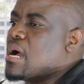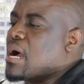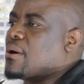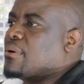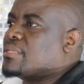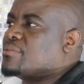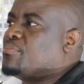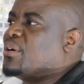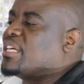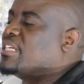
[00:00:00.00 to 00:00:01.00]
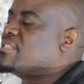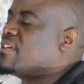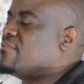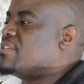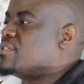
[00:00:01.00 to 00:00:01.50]
I was providing
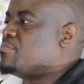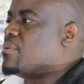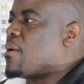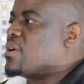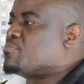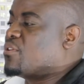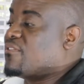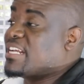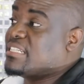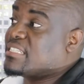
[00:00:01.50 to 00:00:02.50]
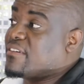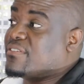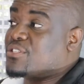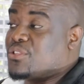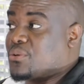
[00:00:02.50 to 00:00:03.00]

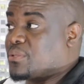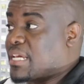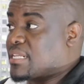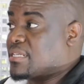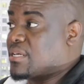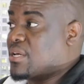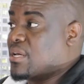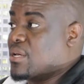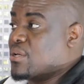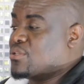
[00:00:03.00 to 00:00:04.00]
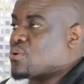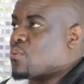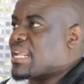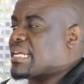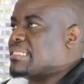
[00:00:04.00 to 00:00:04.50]
service through that. Okay. So
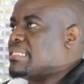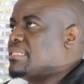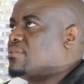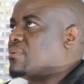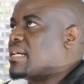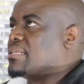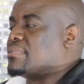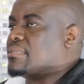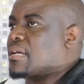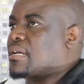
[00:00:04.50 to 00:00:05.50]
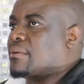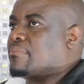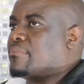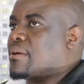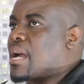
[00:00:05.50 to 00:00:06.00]
what I did was,
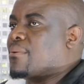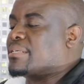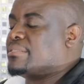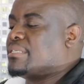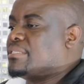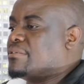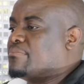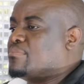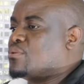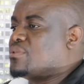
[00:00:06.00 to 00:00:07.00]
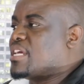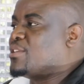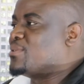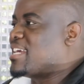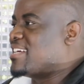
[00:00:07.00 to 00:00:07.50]
I was teaching both
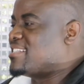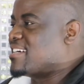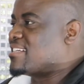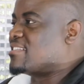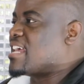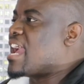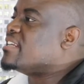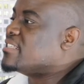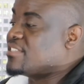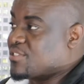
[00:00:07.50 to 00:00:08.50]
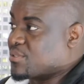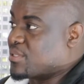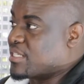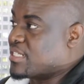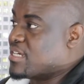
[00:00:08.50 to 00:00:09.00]
educators and the
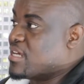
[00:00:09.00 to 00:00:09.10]
children